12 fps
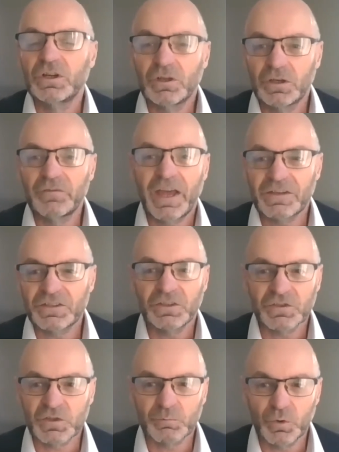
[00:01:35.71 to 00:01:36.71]
of housing and
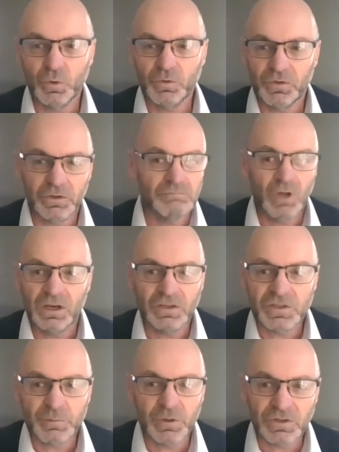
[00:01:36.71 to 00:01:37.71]
support that I can
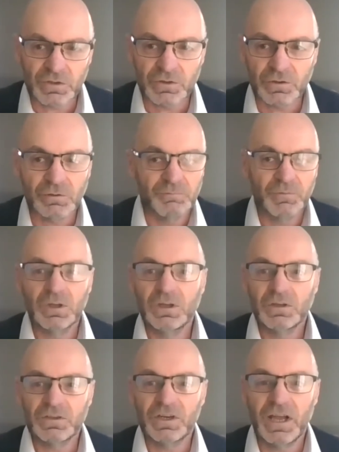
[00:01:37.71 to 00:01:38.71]
speak to
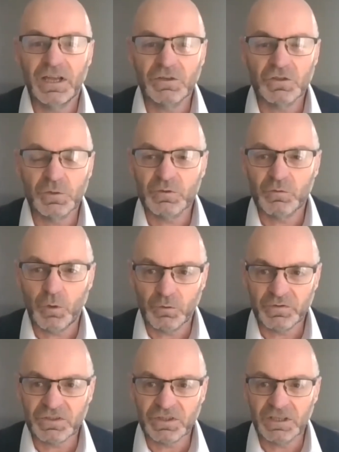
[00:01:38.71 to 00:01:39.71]
today in terms of what we've
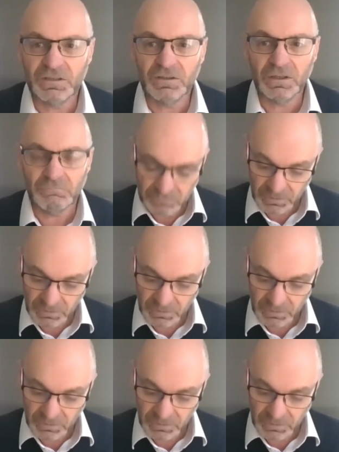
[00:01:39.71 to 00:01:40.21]
seen that